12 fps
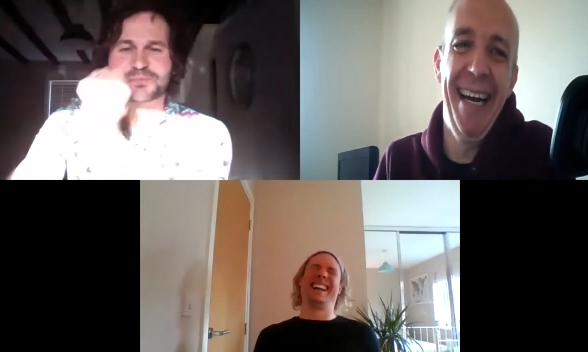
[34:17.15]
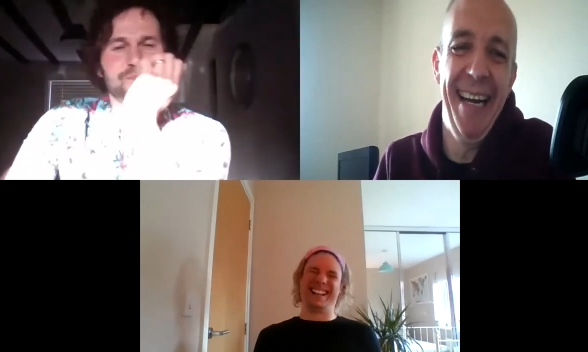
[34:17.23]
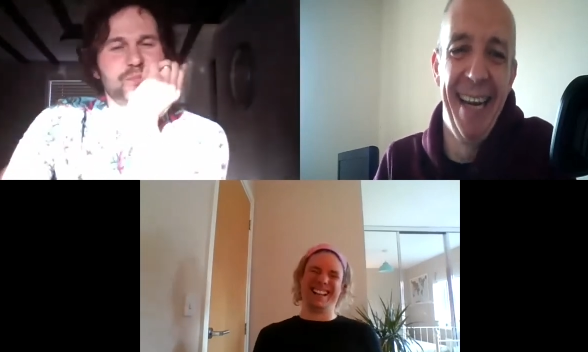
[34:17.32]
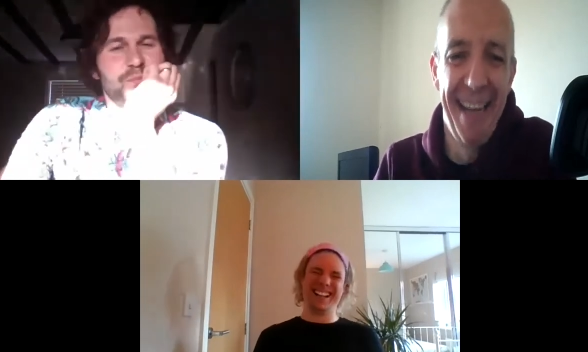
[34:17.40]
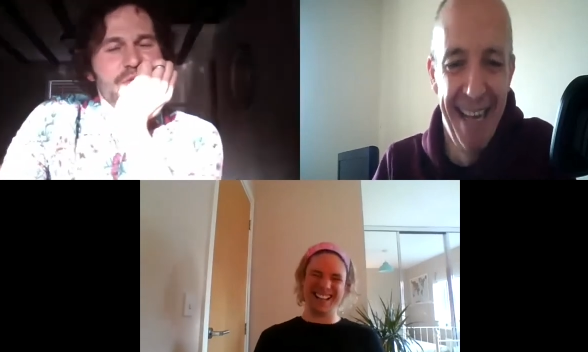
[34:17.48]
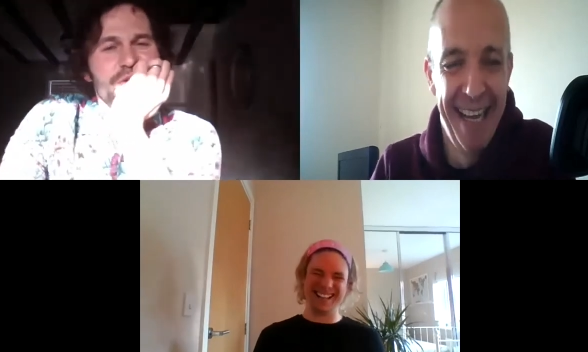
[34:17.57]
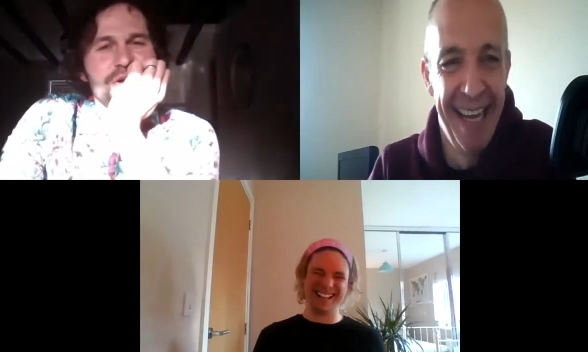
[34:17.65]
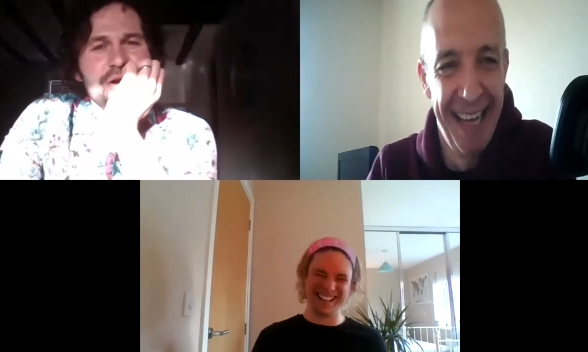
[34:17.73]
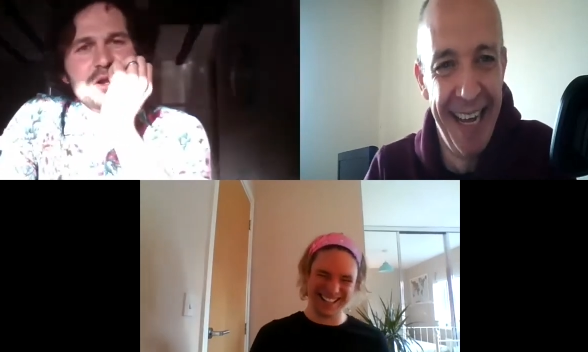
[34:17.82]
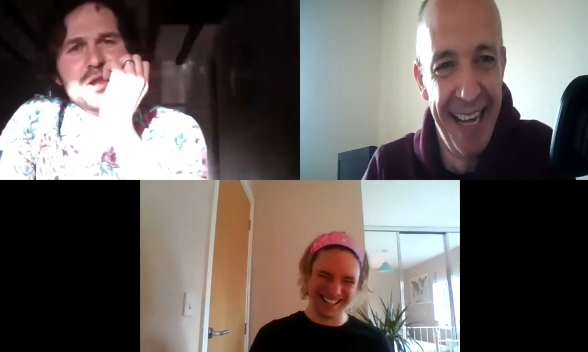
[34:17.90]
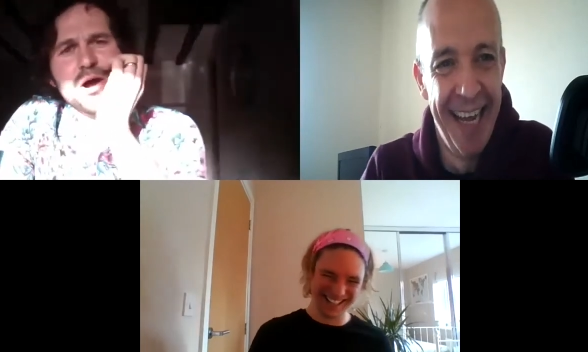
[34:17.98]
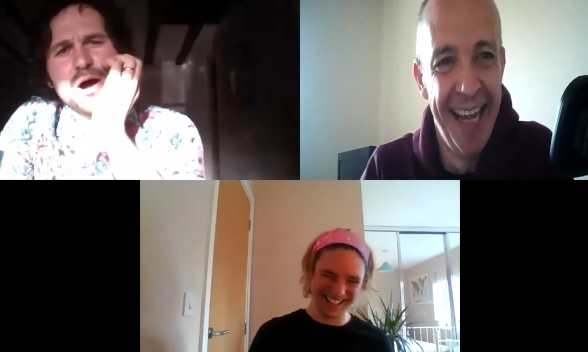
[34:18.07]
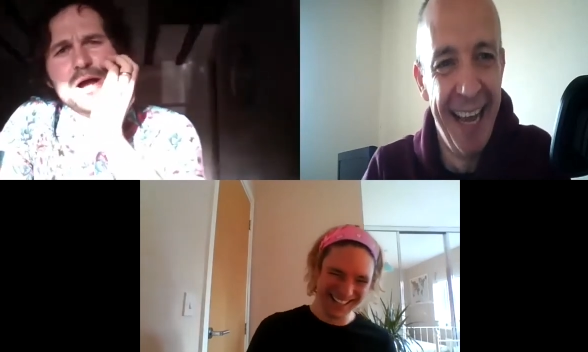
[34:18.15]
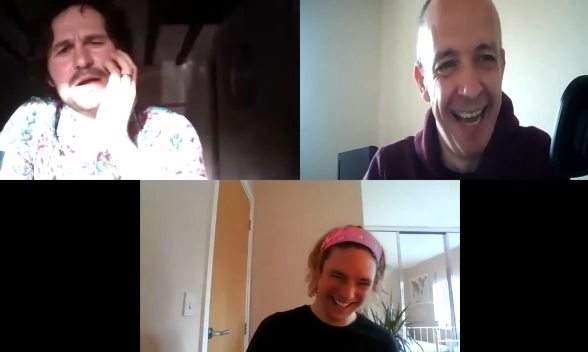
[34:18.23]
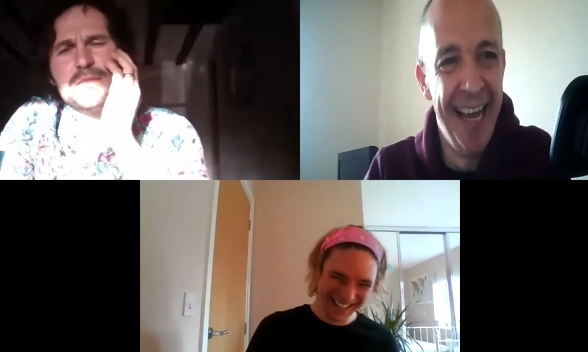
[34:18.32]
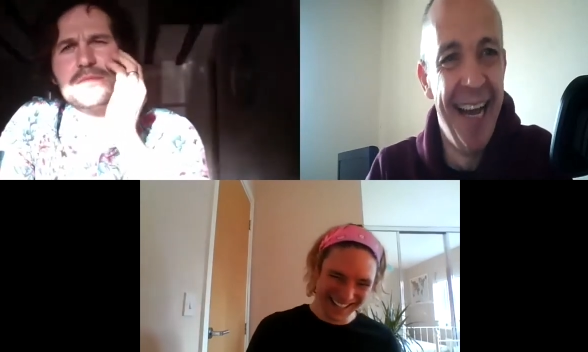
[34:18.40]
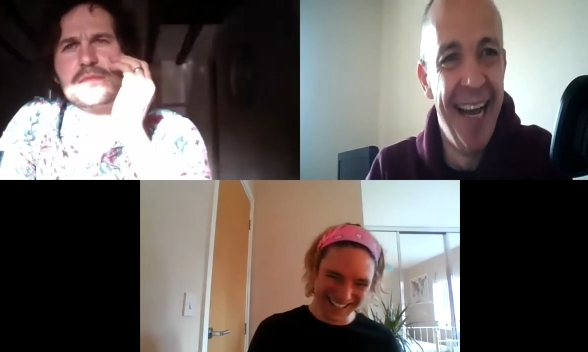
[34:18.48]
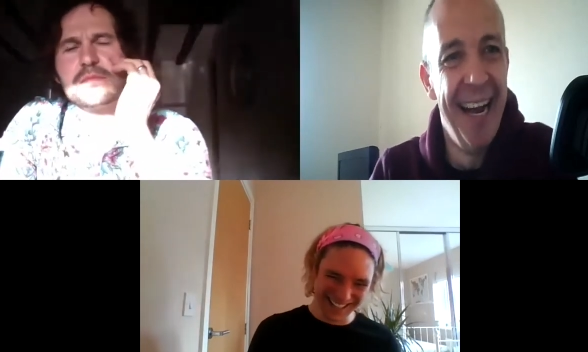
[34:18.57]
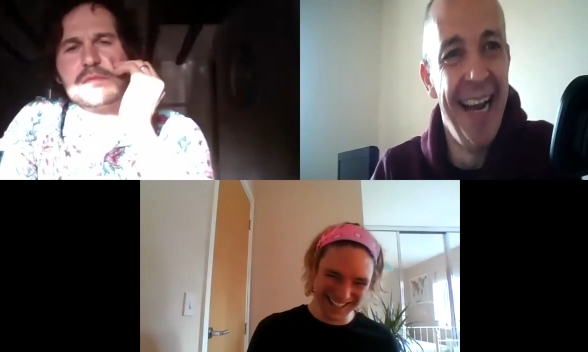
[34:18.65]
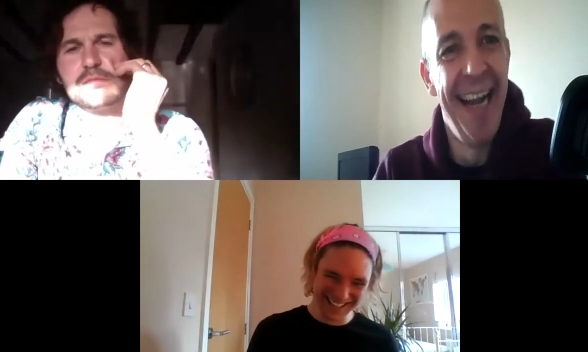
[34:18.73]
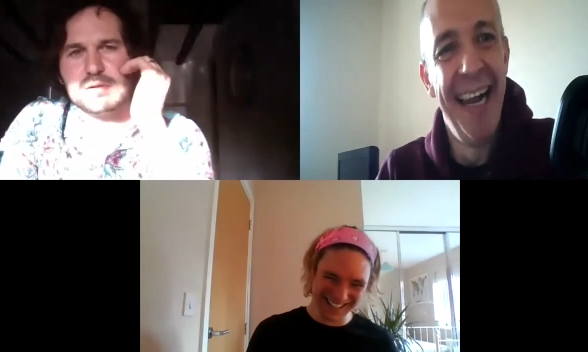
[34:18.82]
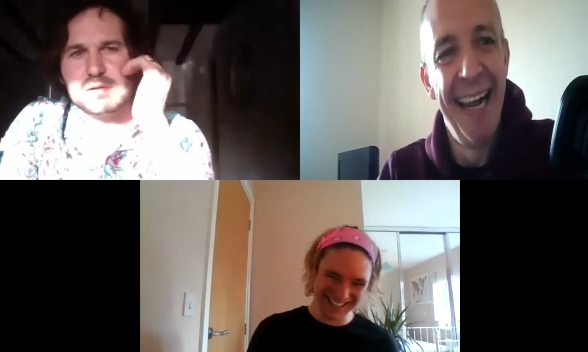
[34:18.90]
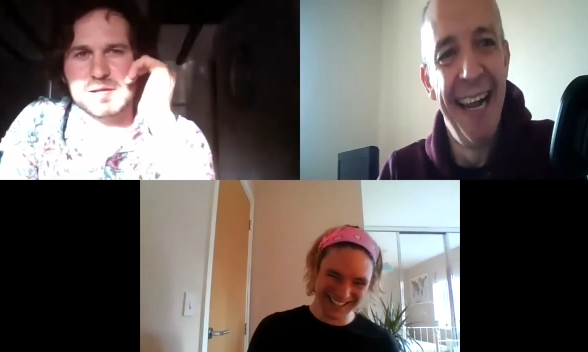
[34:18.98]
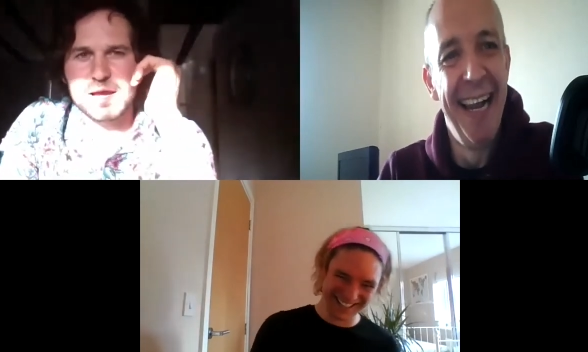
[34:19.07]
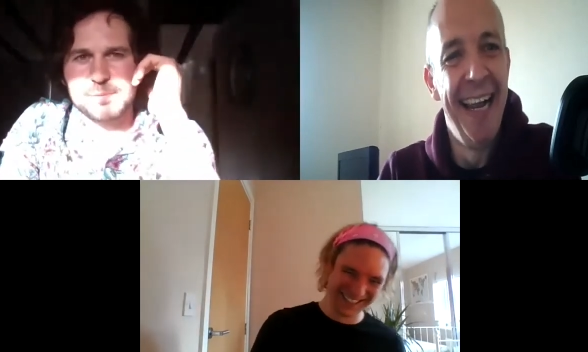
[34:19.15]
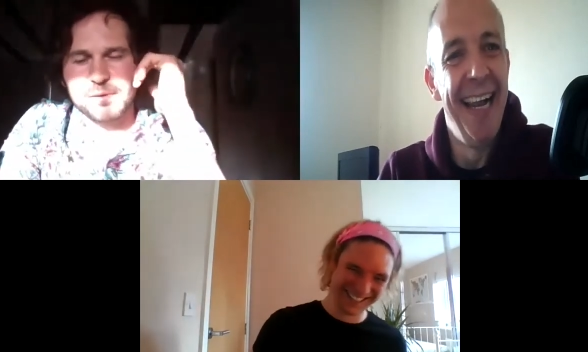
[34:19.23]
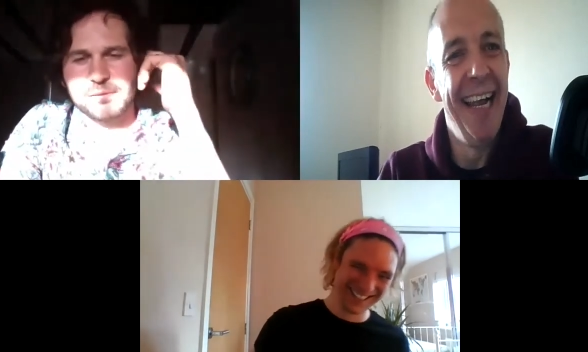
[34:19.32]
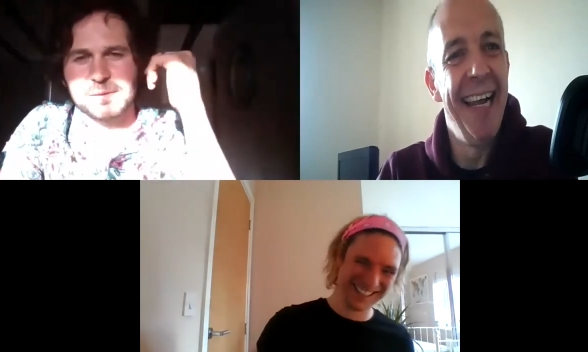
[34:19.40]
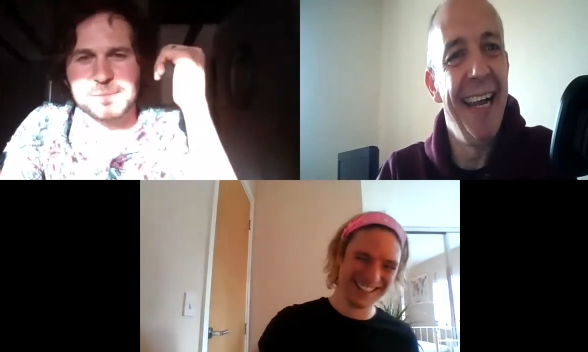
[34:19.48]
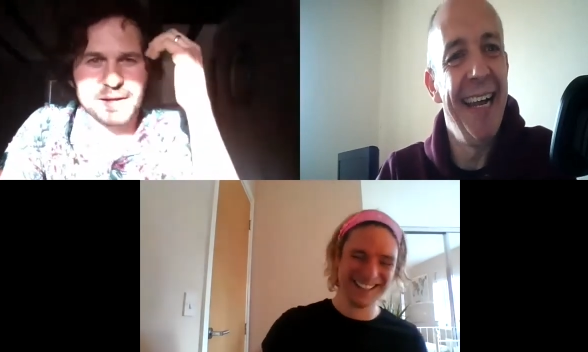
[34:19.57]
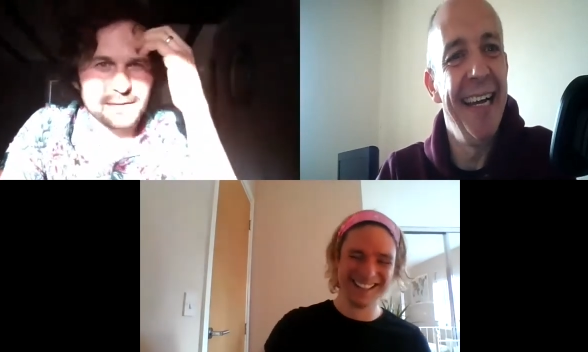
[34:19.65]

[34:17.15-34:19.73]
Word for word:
Speaker 1: but, no, um, yeah, probably be-